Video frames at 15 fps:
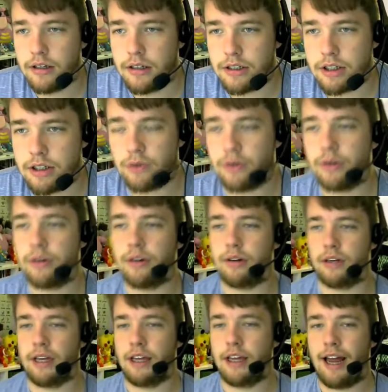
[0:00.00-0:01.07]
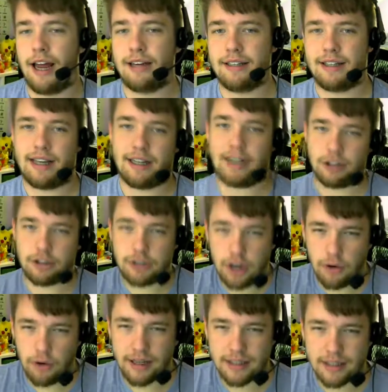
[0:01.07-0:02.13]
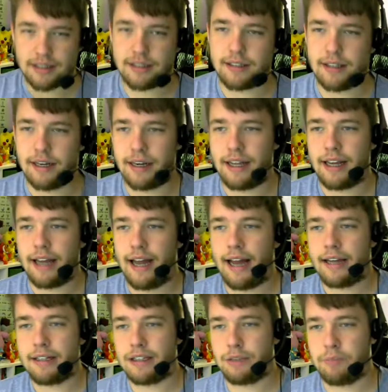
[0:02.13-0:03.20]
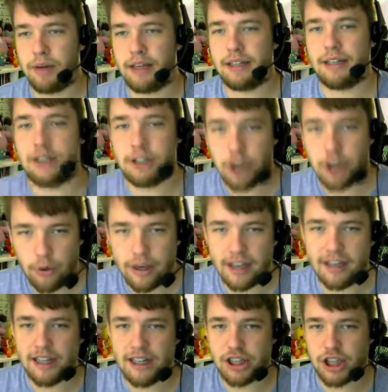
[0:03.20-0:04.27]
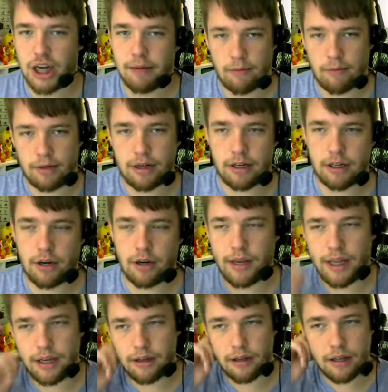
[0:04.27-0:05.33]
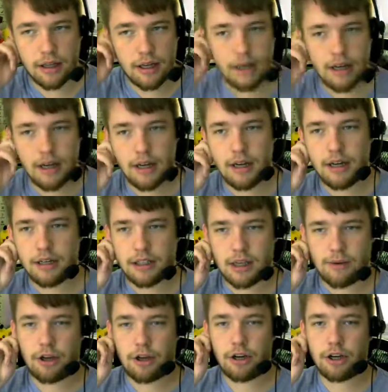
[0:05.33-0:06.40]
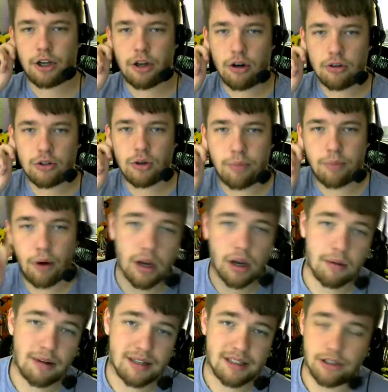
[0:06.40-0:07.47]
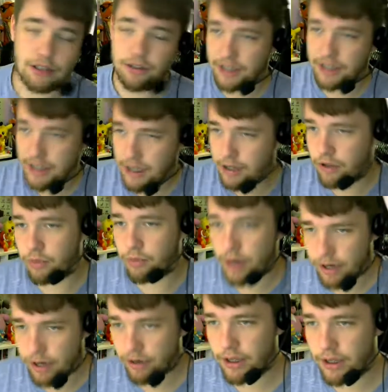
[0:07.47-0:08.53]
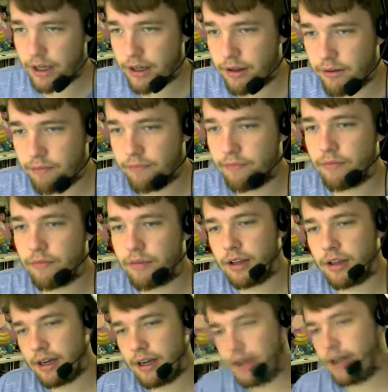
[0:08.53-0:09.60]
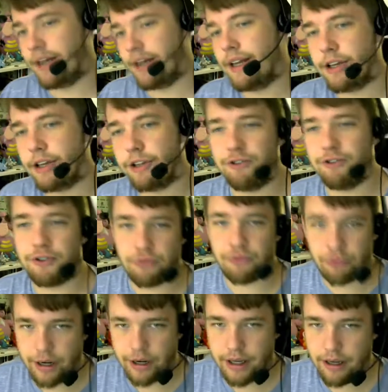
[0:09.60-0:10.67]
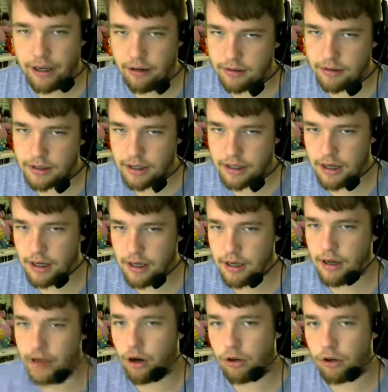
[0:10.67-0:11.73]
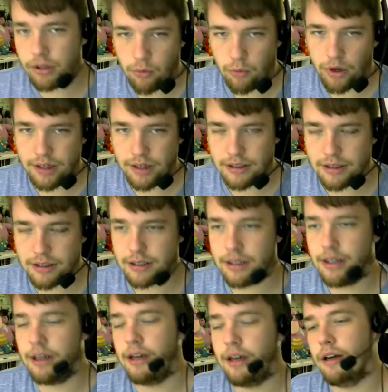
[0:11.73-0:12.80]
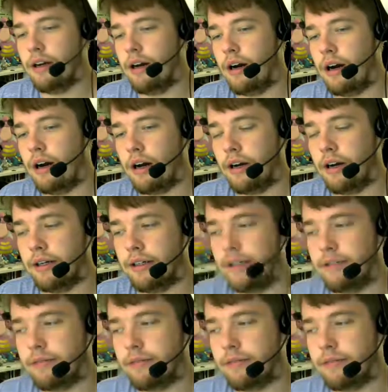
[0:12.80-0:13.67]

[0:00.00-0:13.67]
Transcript: So he had like tokens, and he had to spend a token each time he wanted to go heal. So he couldn't go to a Pokemon Center to heal regularly. And he could use free heals only once. Uh,